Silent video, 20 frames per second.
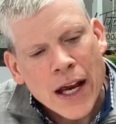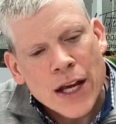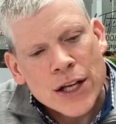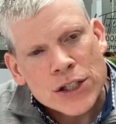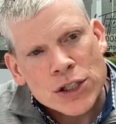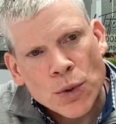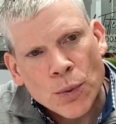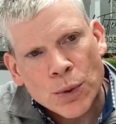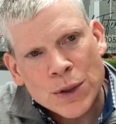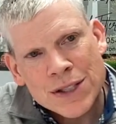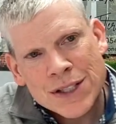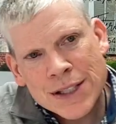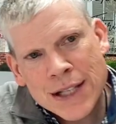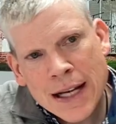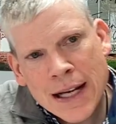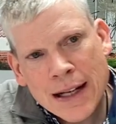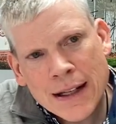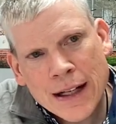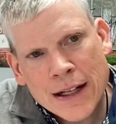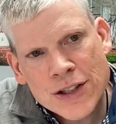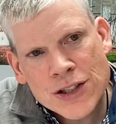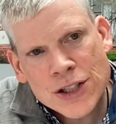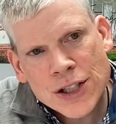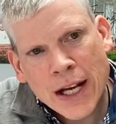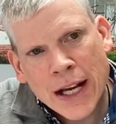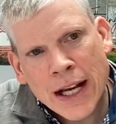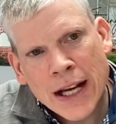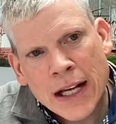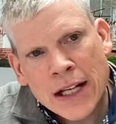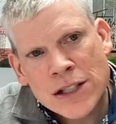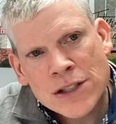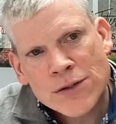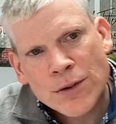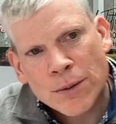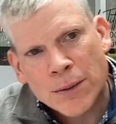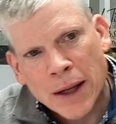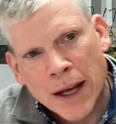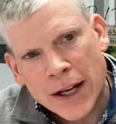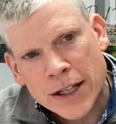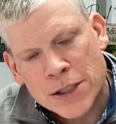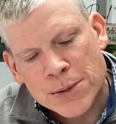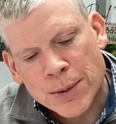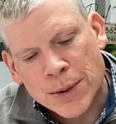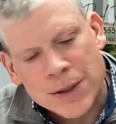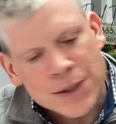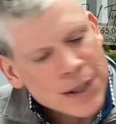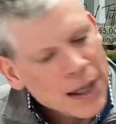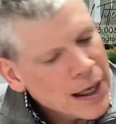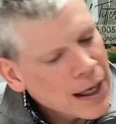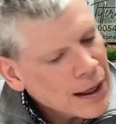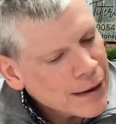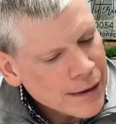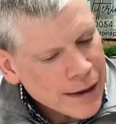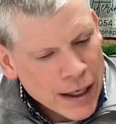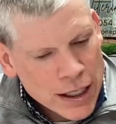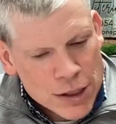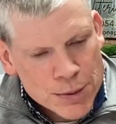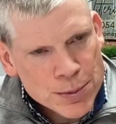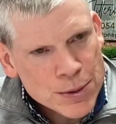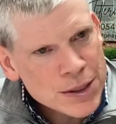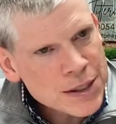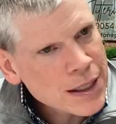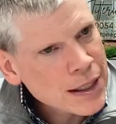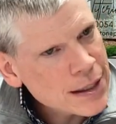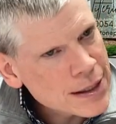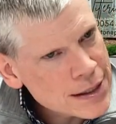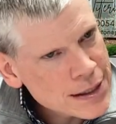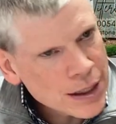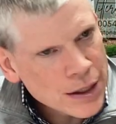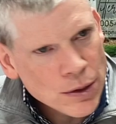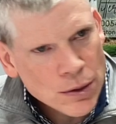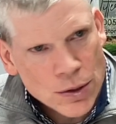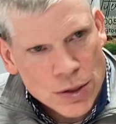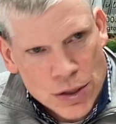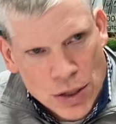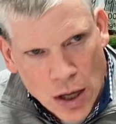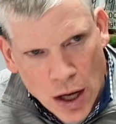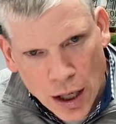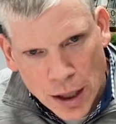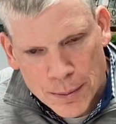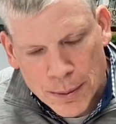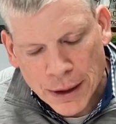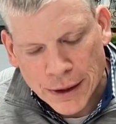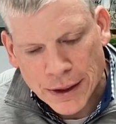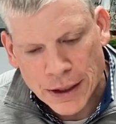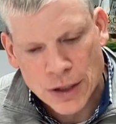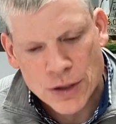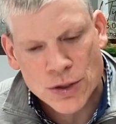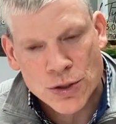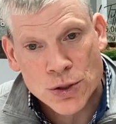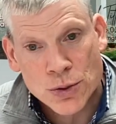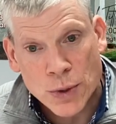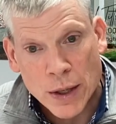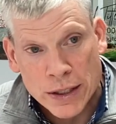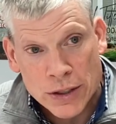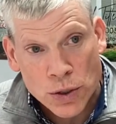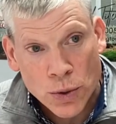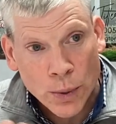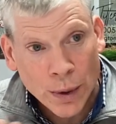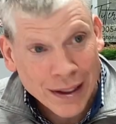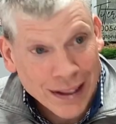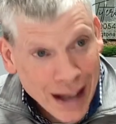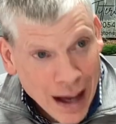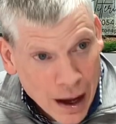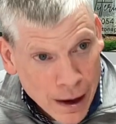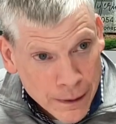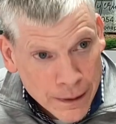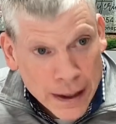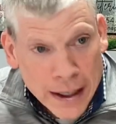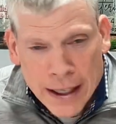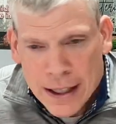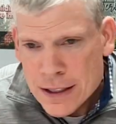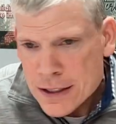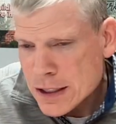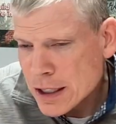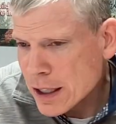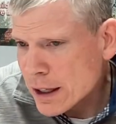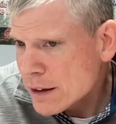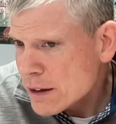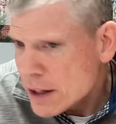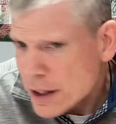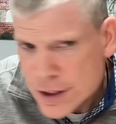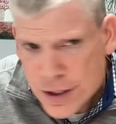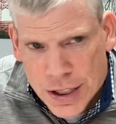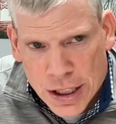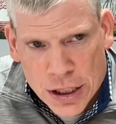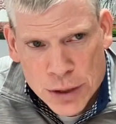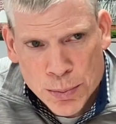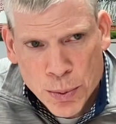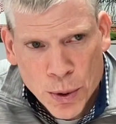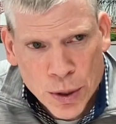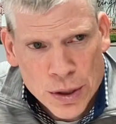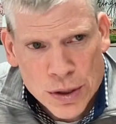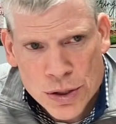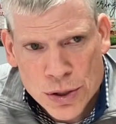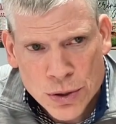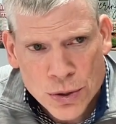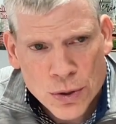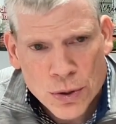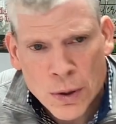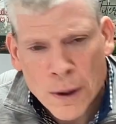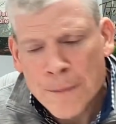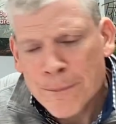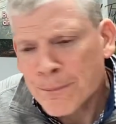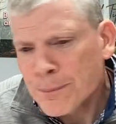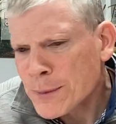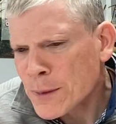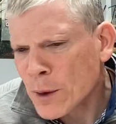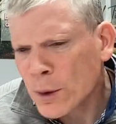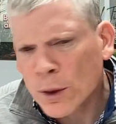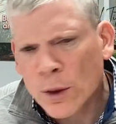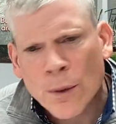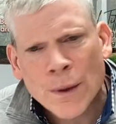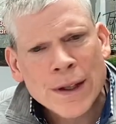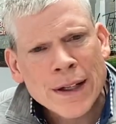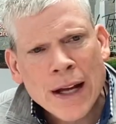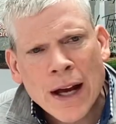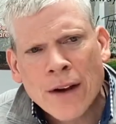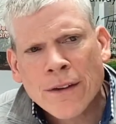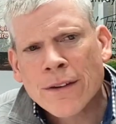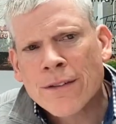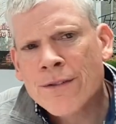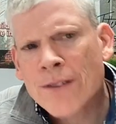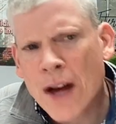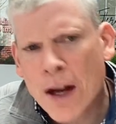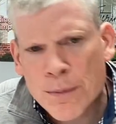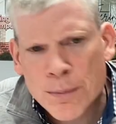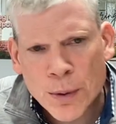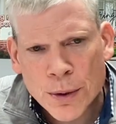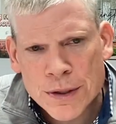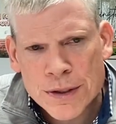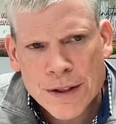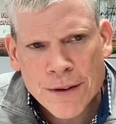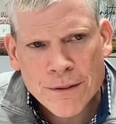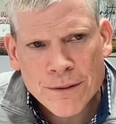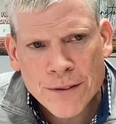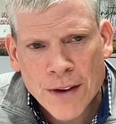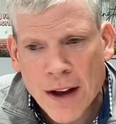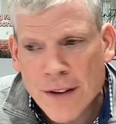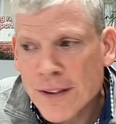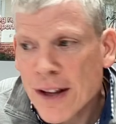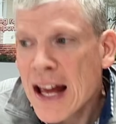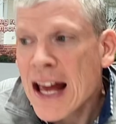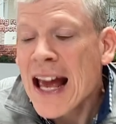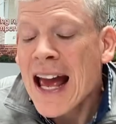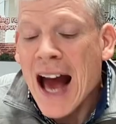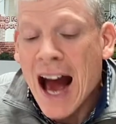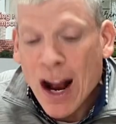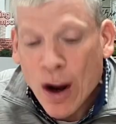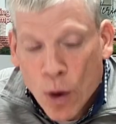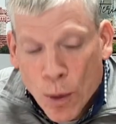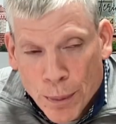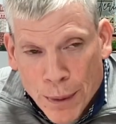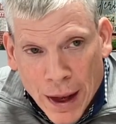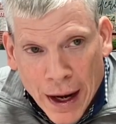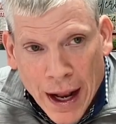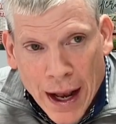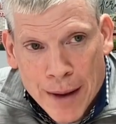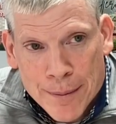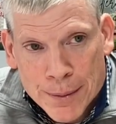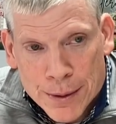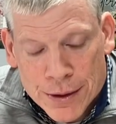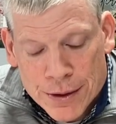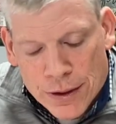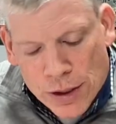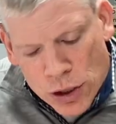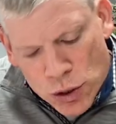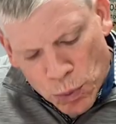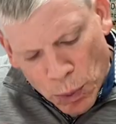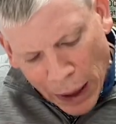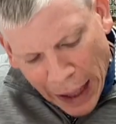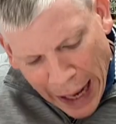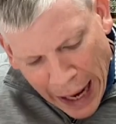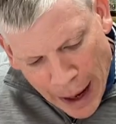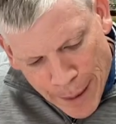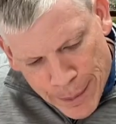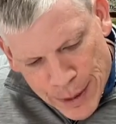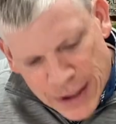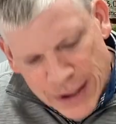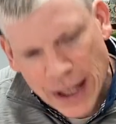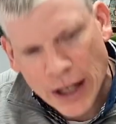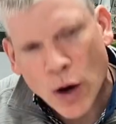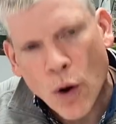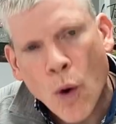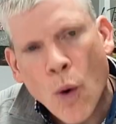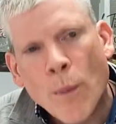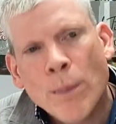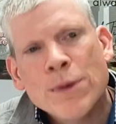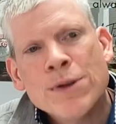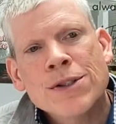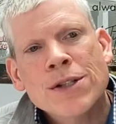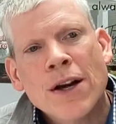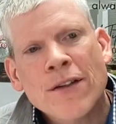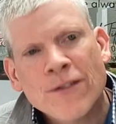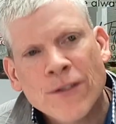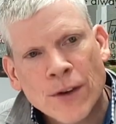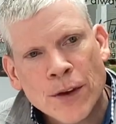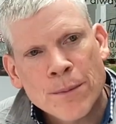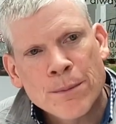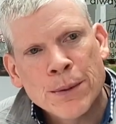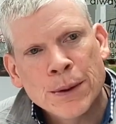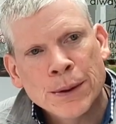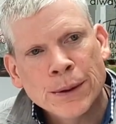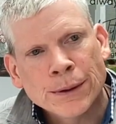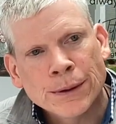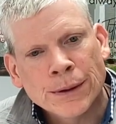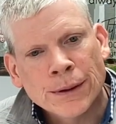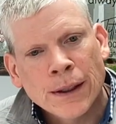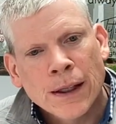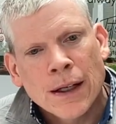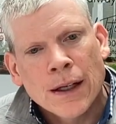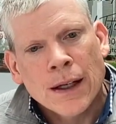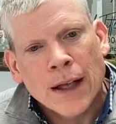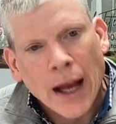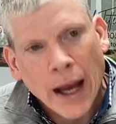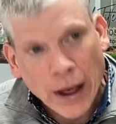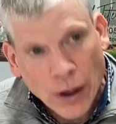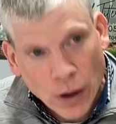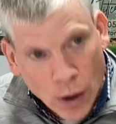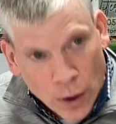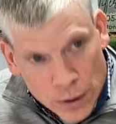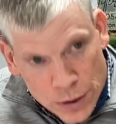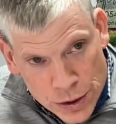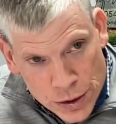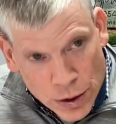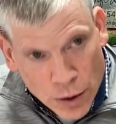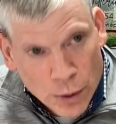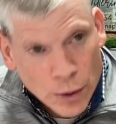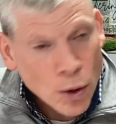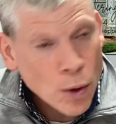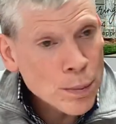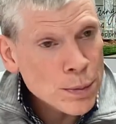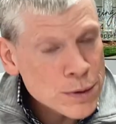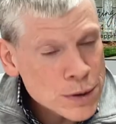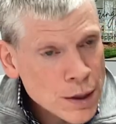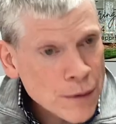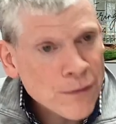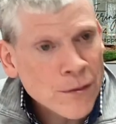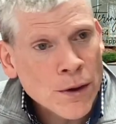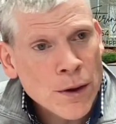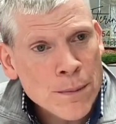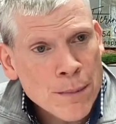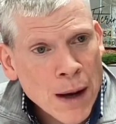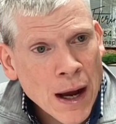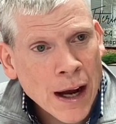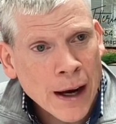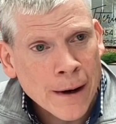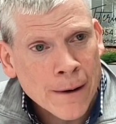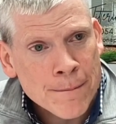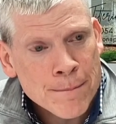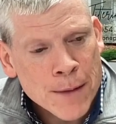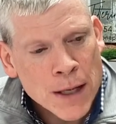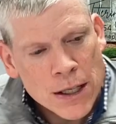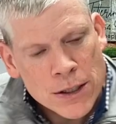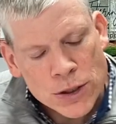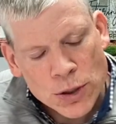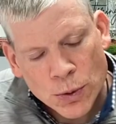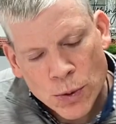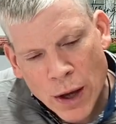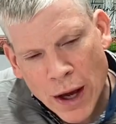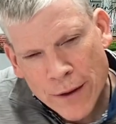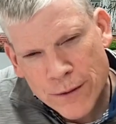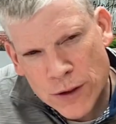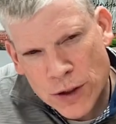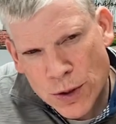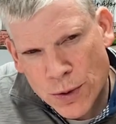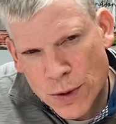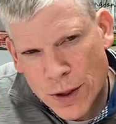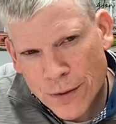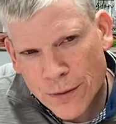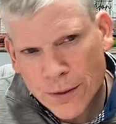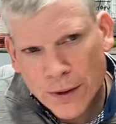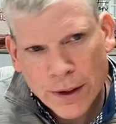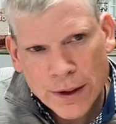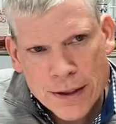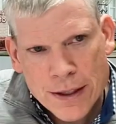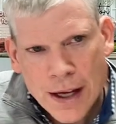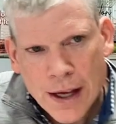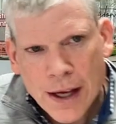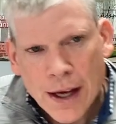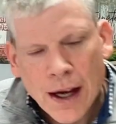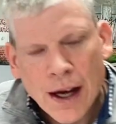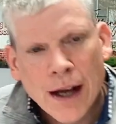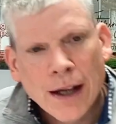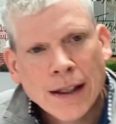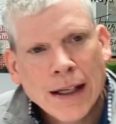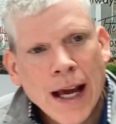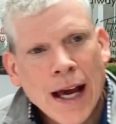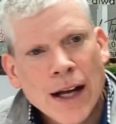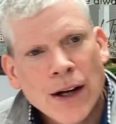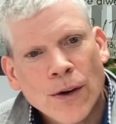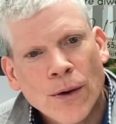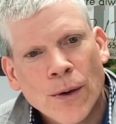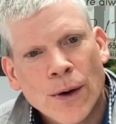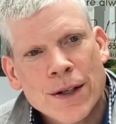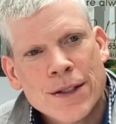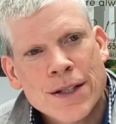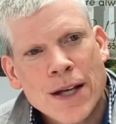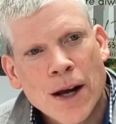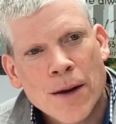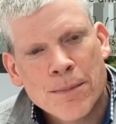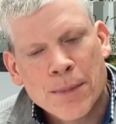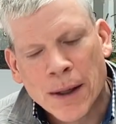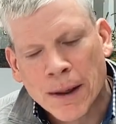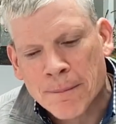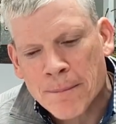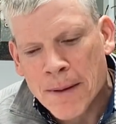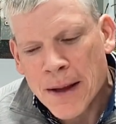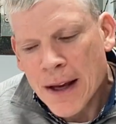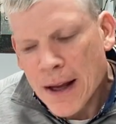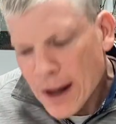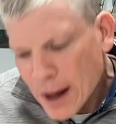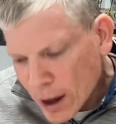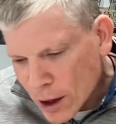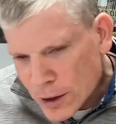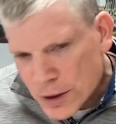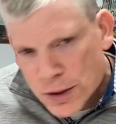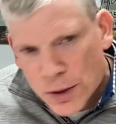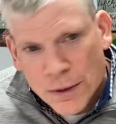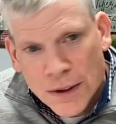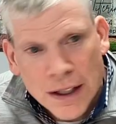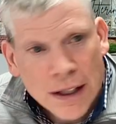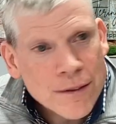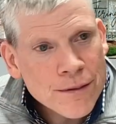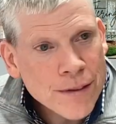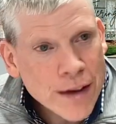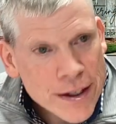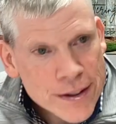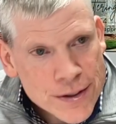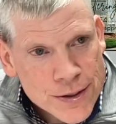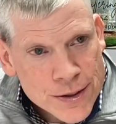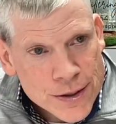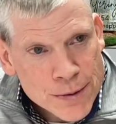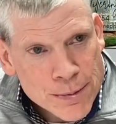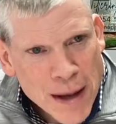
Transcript: So we're seeing that change from the experts. The experts continue to talk about the interest rates going down to 6.2 or going down to 5.75. I hope that happens because what happens that opens up for the builder and also it opens up for the buyer. So you have two different uh, categories helping. Also the investors.